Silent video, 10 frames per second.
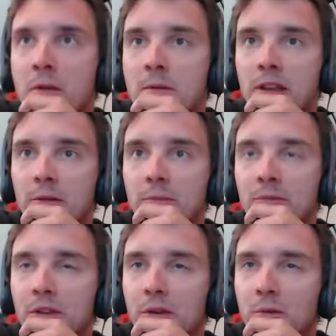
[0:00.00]
Now,
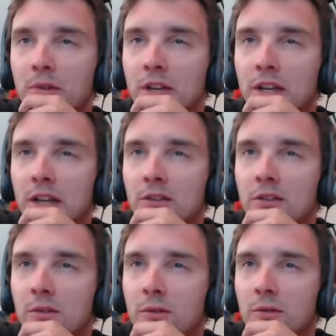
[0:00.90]
do you need
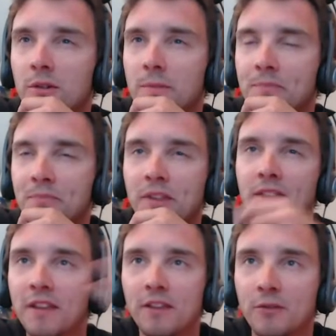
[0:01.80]
to? He
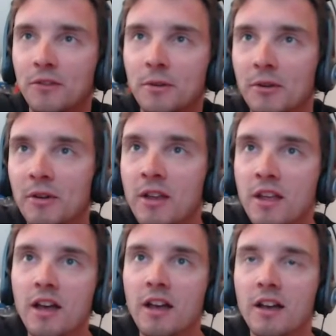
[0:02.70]
says you're still muted.
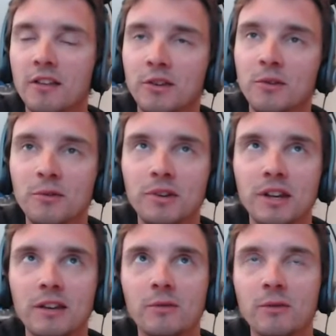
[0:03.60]
Do you
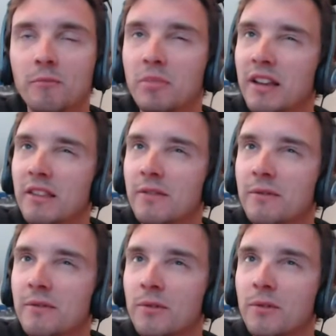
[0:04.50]
need to have played the
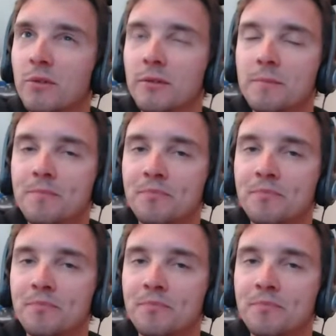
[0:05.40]
first one